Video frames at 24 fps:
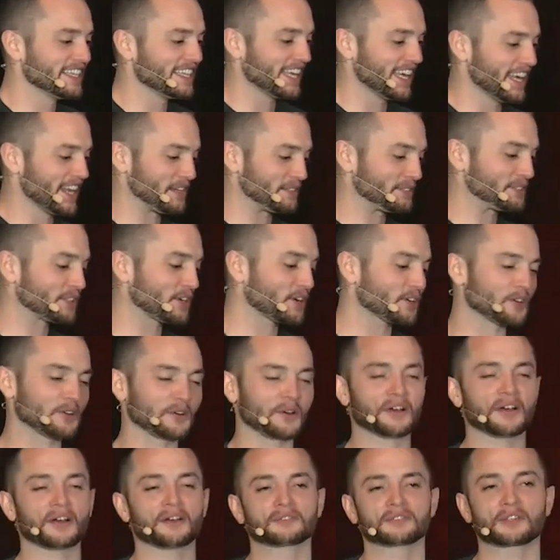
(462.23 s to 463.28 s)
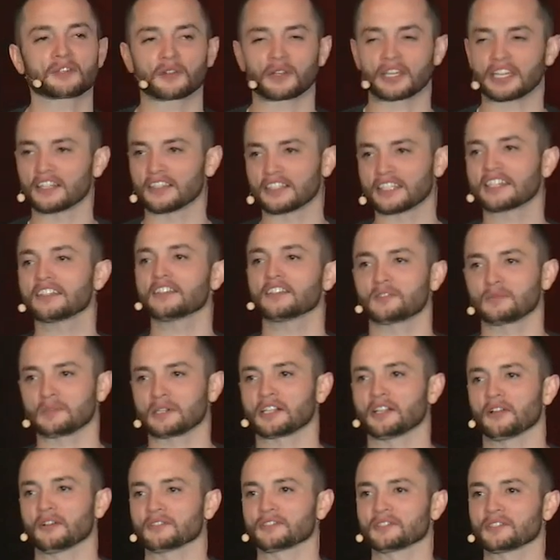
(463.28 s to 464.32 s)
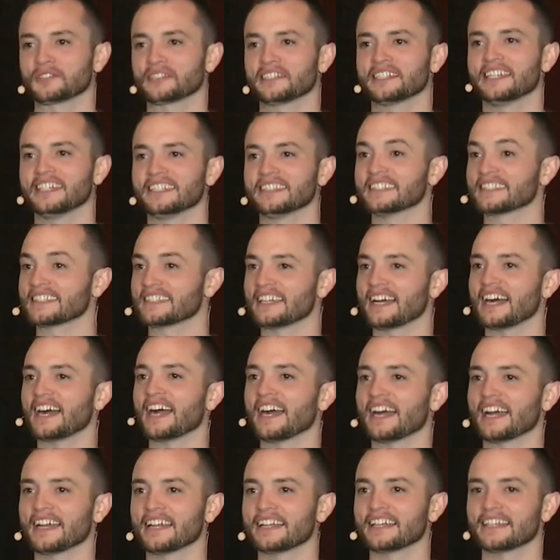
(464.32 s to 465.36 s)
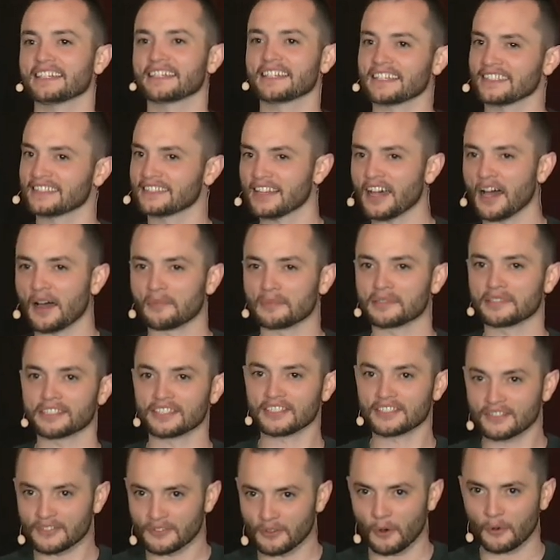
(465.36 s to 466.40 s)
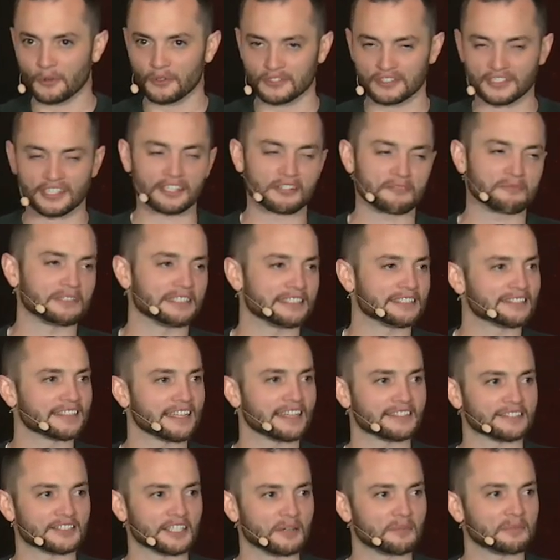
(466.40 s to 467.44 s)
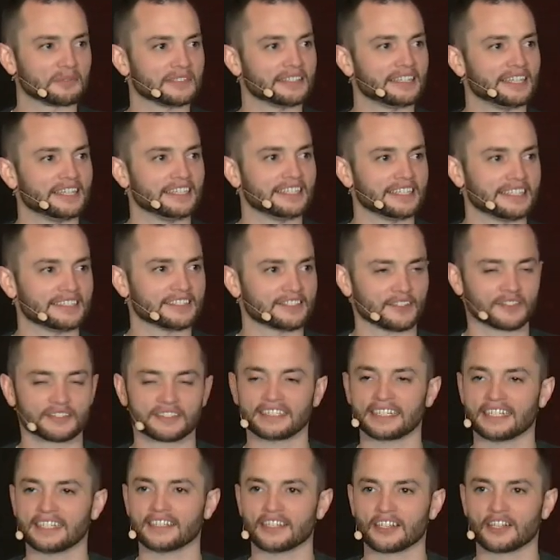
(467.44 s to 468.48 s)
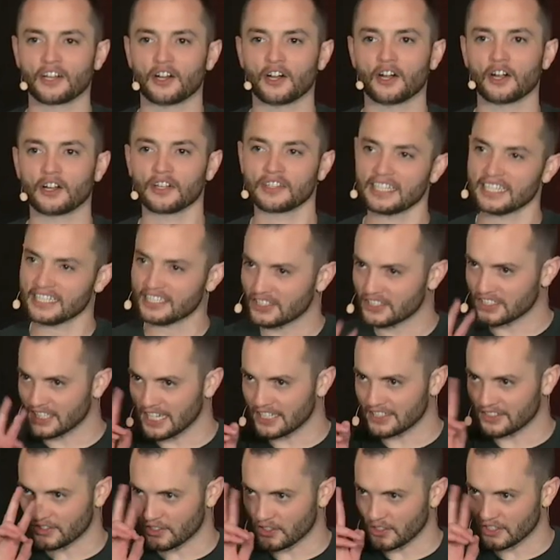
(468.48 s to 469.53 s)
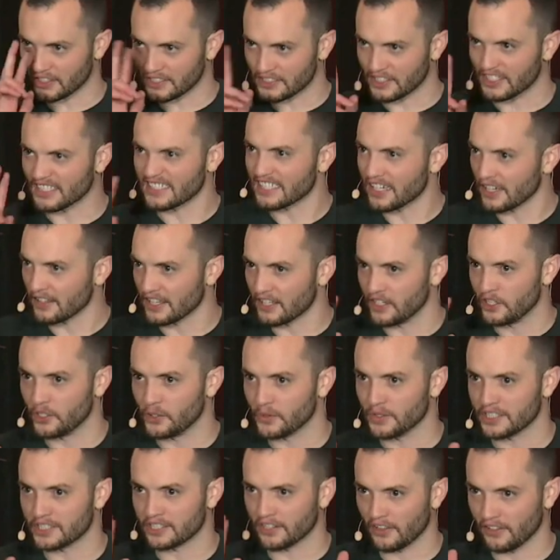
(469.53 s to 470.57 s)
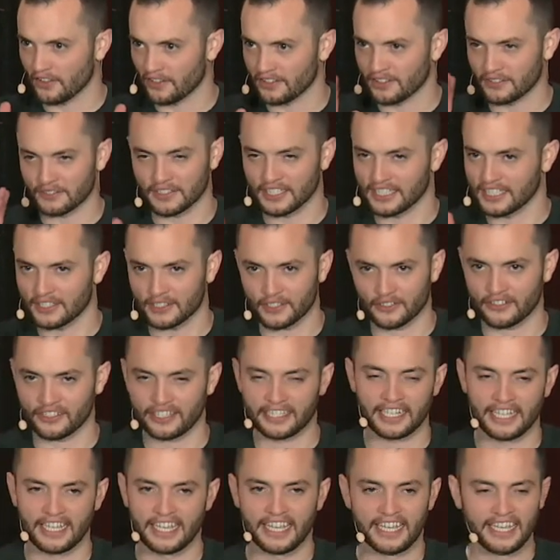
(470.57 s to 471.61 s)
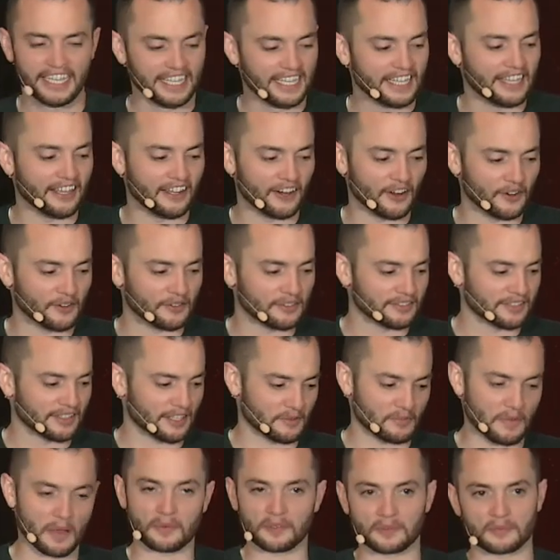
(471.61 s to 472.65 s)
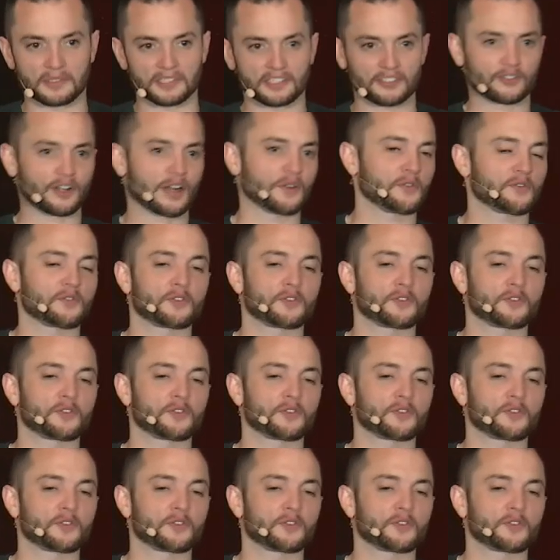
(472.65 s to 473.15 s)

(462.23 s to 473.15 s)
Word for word: and I'm starting to, I'm starting to get a, get a little bit closer. And this guy gets up, this older gentleman, he stands up and he starts to get in the car, and they exchange looks. You could tell they knew each other. There's a history, you know, maybe he's been a driver